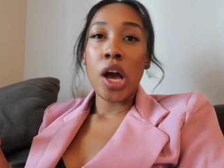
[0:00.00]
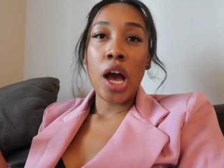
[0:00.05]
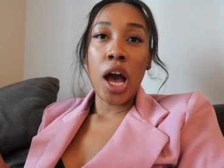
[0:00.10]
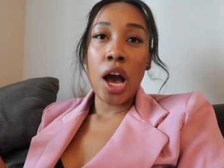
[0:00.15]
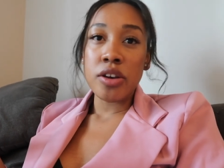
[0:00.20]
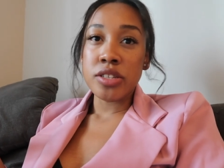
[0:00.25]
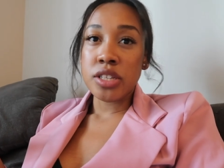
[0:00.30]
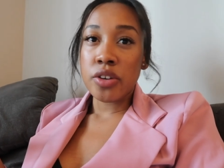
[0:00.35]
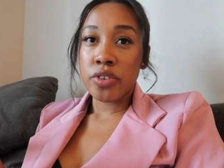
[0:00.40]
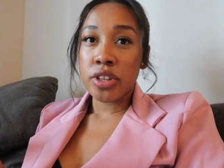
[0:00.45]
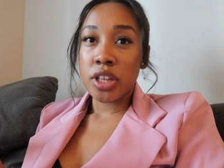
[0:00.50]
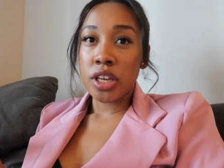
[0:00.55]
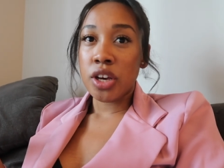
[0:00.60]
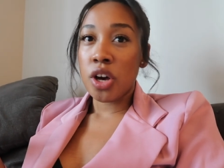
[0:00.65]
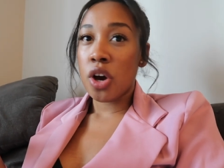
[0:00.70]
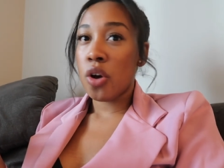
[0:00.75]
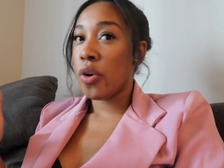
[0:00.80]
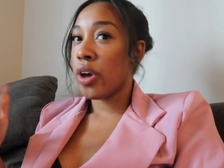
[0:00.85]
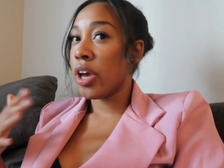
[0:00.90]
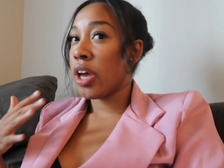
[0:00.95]
how's everything
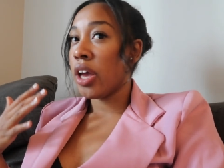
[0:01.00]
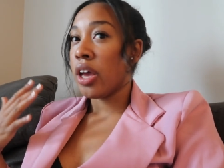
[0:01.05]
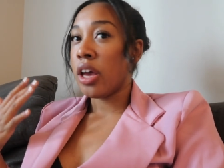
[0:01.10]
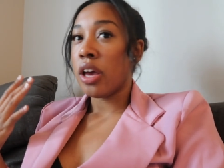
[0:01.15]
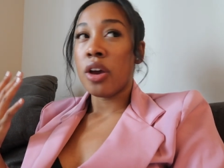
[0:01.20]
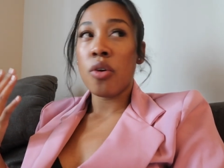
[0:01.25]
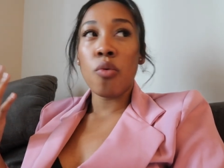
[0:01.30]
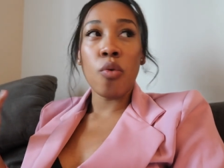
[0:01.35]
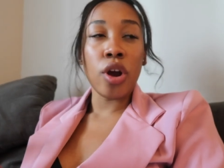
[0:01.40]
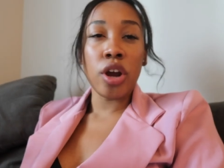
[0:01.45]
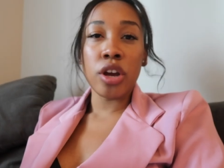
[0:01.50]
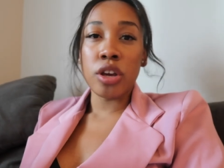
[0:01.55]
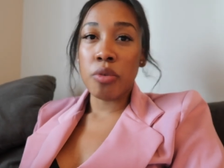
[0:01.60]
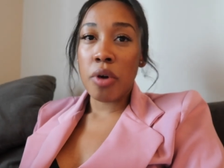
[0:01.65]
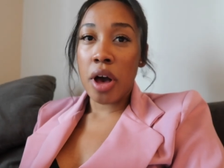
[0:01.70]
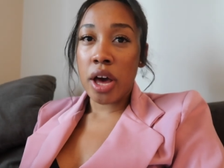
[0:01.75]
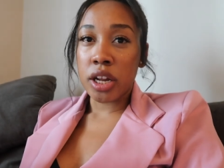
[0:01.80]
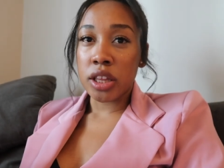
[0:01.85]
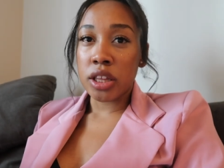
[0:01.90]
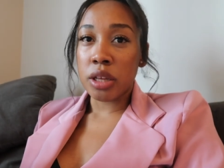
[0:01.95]
going? Where are you
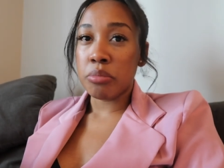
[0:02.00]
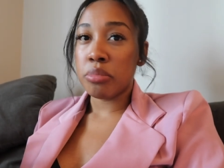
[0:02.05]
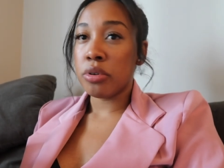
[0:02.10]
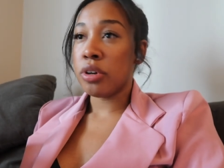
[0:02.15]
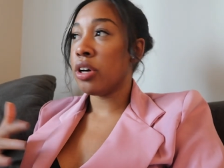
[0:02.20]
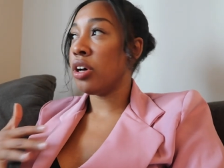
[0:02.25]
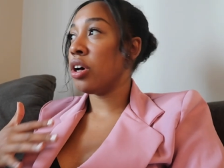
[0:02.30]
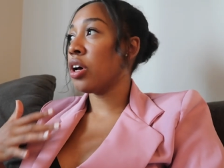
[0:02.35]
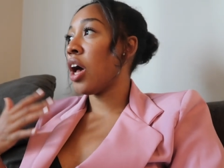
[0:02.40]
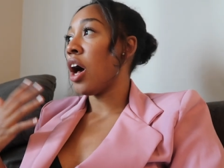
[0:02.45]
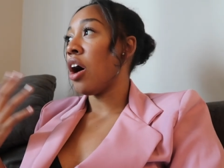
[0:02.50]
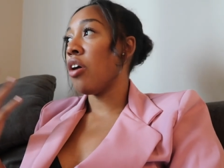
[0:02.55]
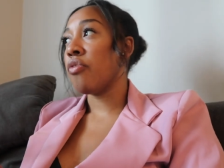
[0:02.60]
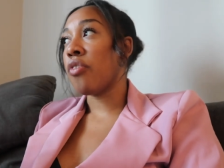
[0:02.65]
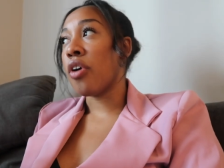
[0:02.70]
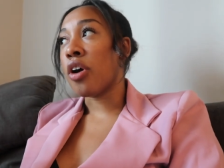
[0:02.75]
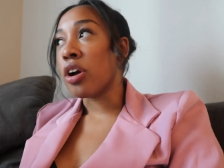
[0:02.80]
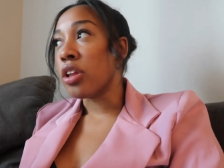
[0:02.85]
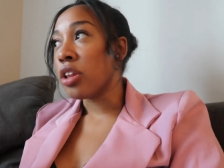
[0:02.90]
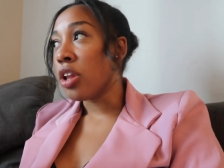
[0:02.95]
at in the book? How
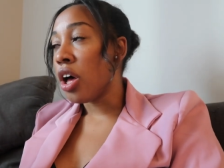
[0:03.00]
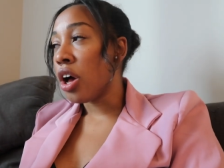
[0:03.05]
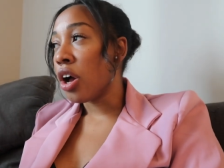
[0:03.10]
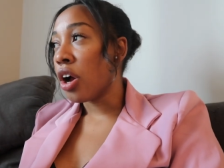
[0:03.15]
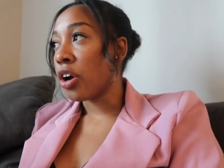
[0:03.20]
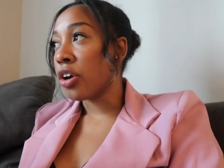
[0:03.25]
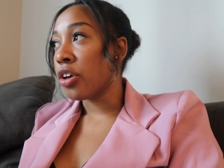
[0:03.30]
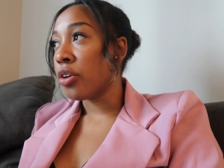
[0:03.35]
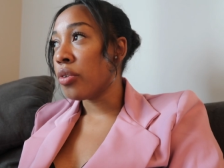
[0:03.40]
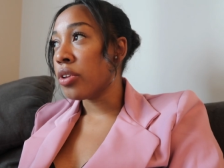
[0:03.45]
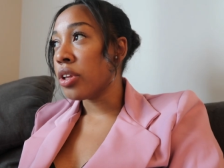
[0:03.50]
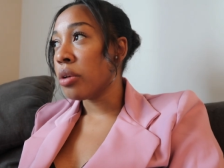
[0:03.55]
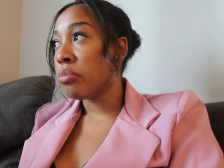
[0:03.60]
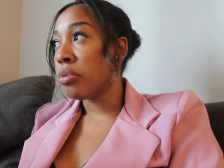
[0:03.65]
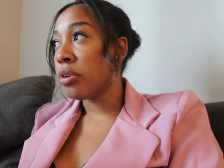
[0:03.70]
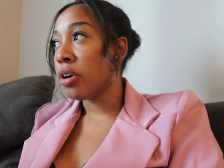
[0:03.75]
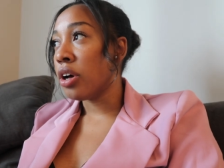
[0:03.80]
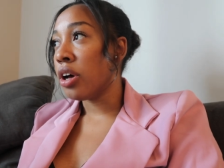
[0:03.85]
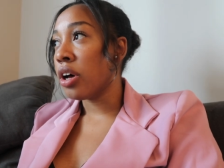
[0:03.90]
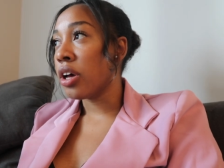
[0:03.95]
far along are you in the
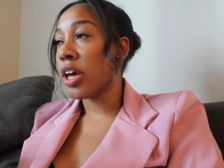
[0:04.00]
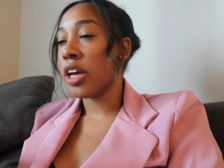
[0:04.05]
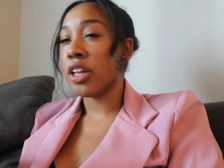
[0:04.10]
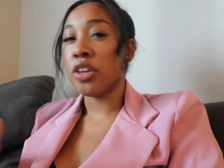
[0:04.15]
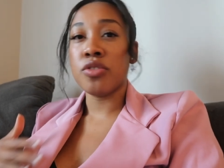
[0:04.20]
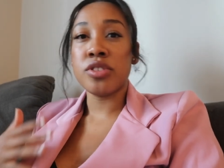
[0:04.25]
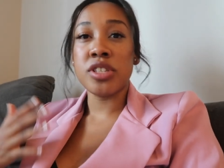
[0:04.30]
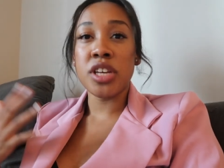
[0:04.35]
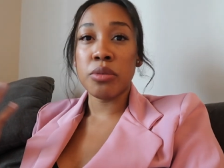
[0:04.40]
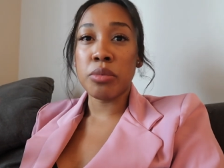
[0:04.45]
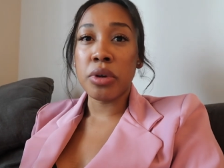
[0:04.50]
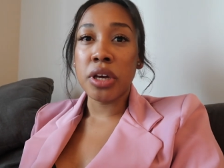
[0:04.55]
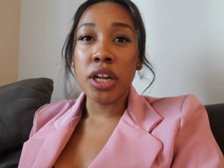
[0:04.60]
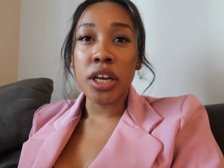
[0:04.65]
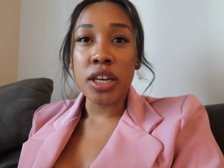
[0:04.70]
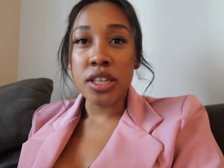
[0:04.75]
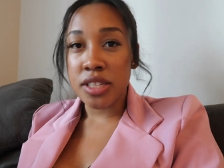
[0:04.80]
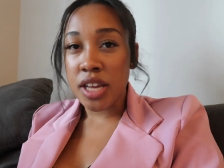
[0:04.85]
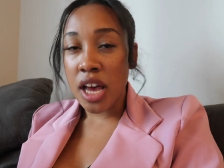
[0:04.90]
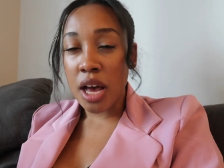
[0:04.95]
book? Can you send me an
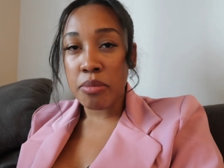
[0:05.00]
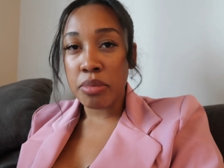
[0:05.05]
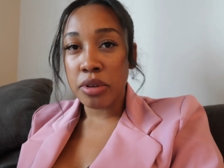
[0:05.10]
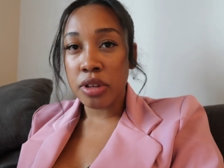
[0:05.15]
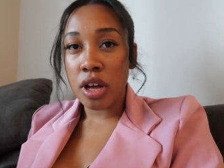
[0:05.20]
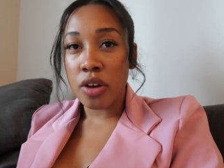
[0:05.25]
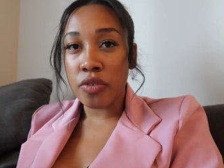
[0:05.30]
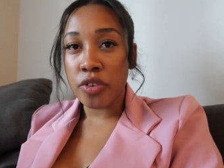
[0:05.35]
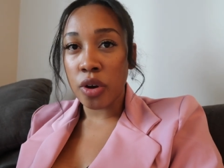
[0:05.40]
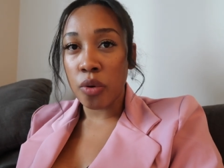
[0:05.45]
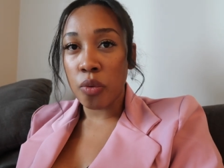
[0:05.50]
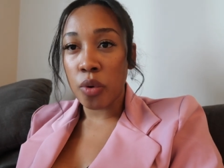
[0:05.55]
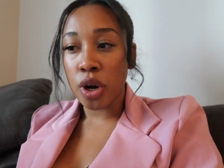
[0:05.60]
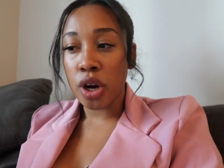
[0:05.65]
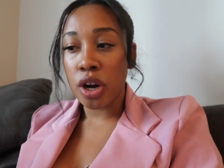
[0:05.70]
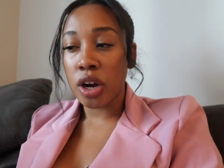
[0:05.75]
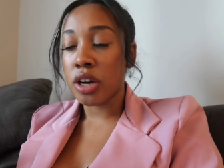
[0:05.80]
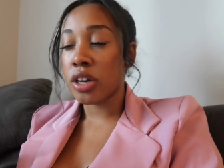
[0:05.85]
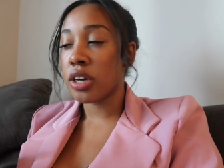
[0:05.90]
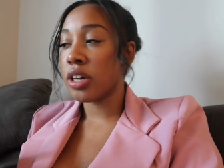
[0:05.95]
example of your
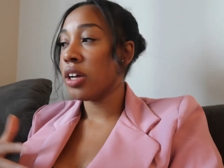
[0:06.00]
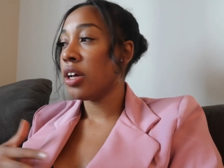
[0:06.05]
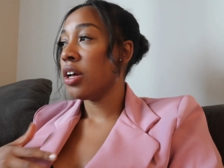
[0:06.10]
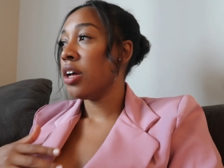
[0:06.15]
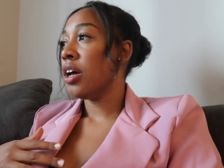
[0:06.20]
work?